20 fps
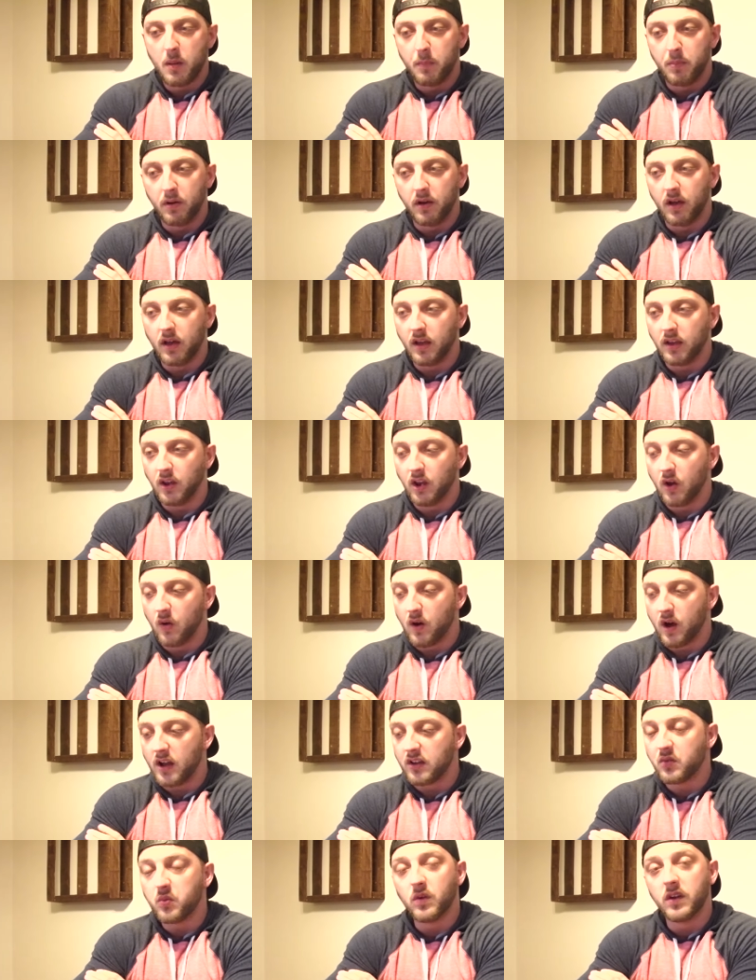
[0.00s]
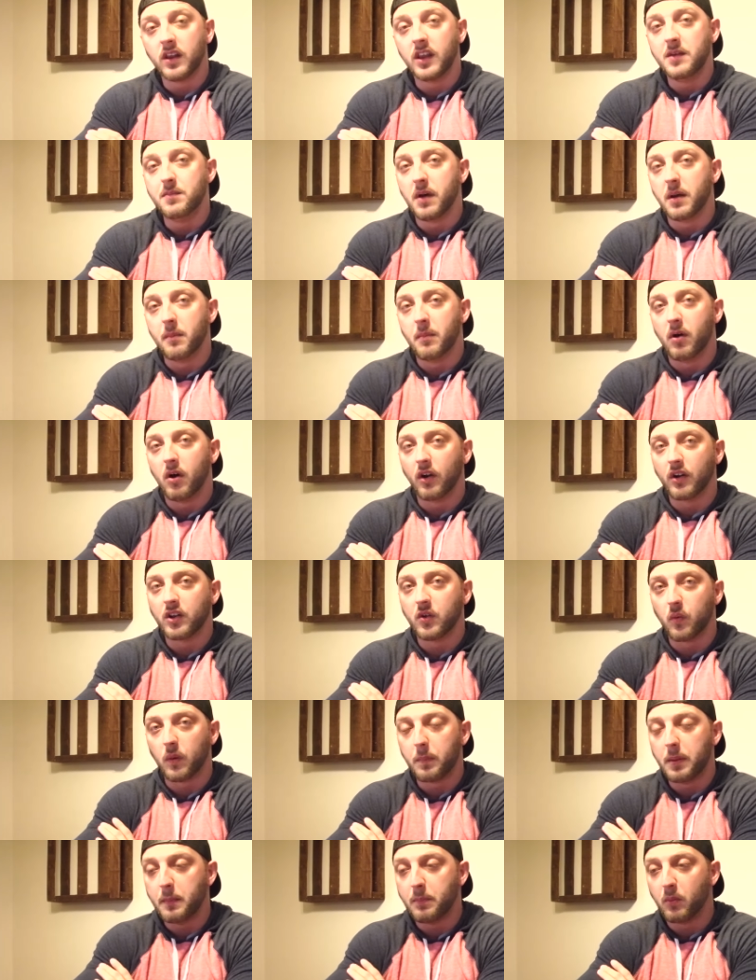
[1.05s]
But, you know, I just want to leave my mark
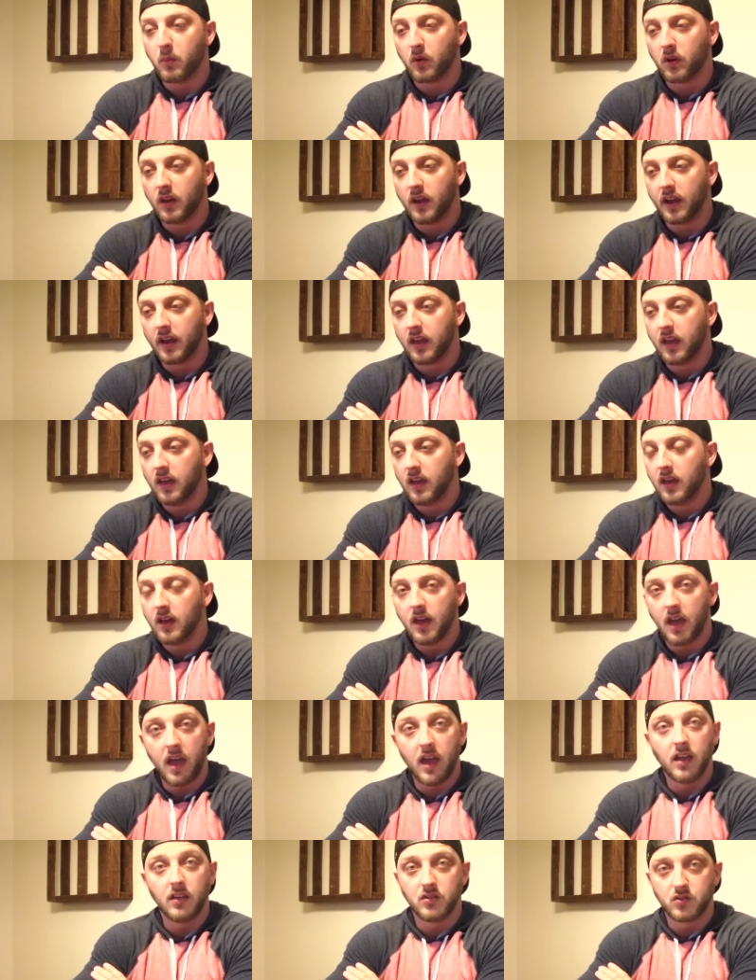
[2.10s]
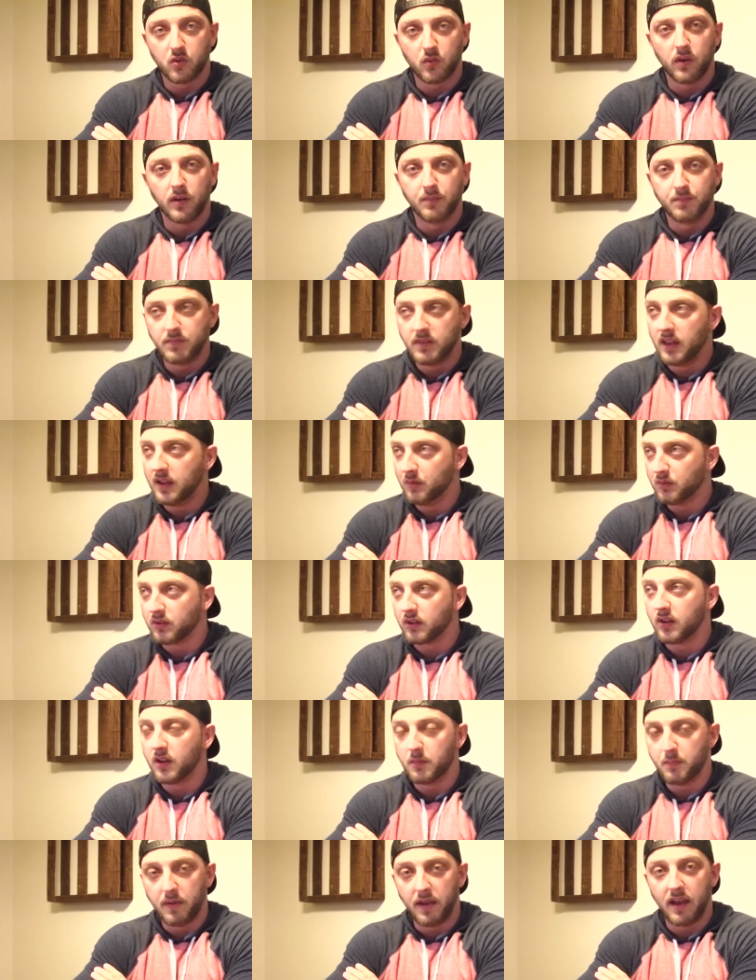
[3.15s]
to where people are like, hey, Troy, he was a
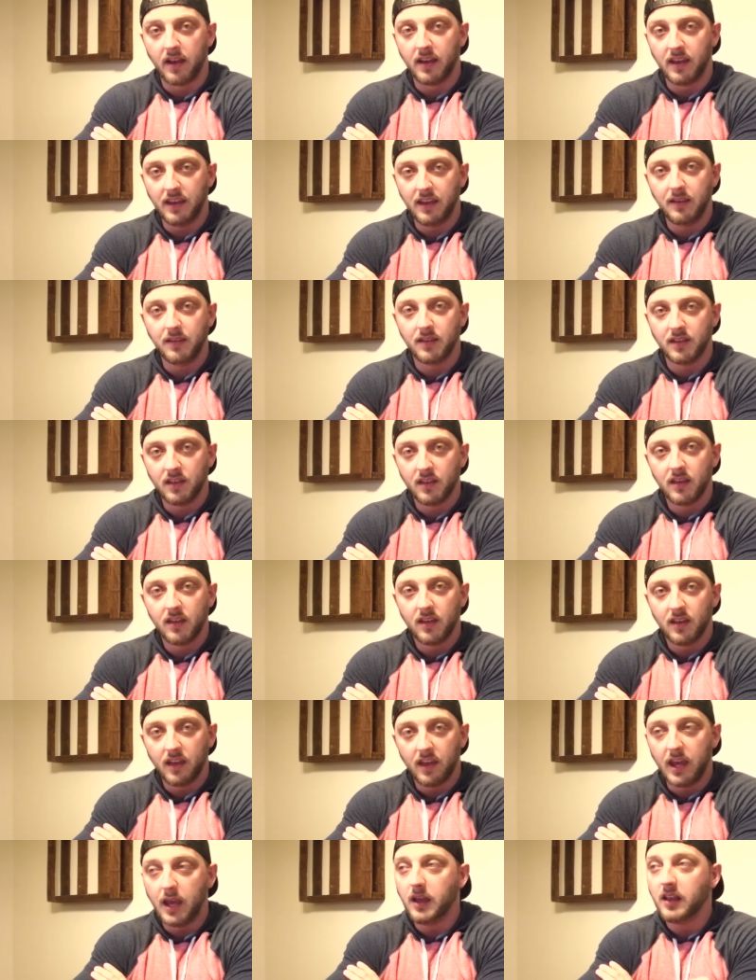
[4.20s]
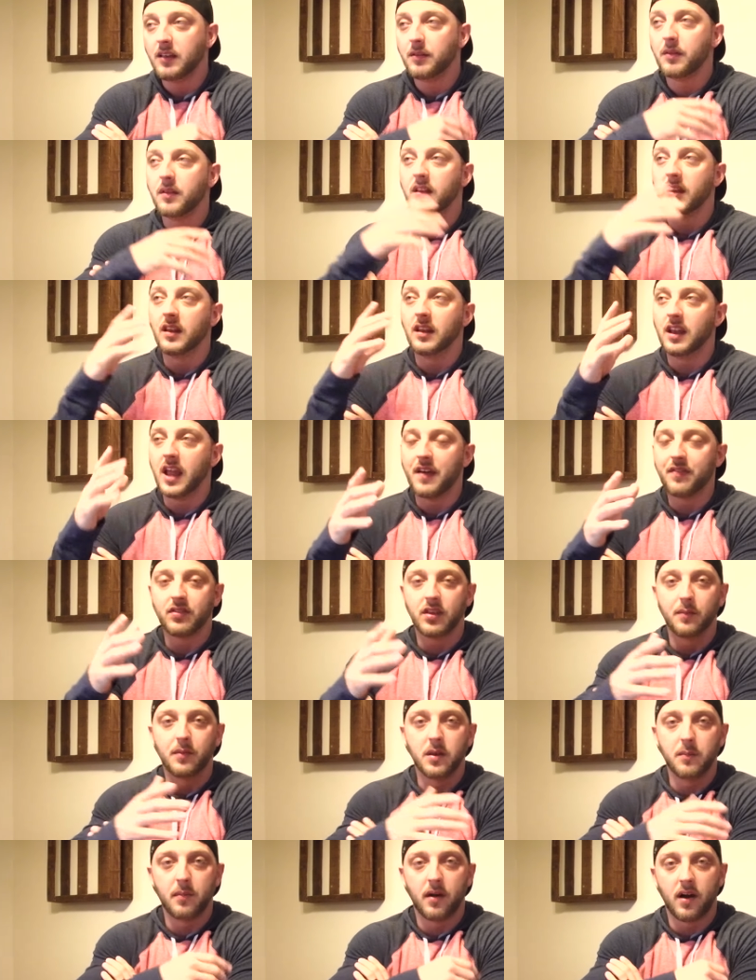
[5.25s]
good man. He left something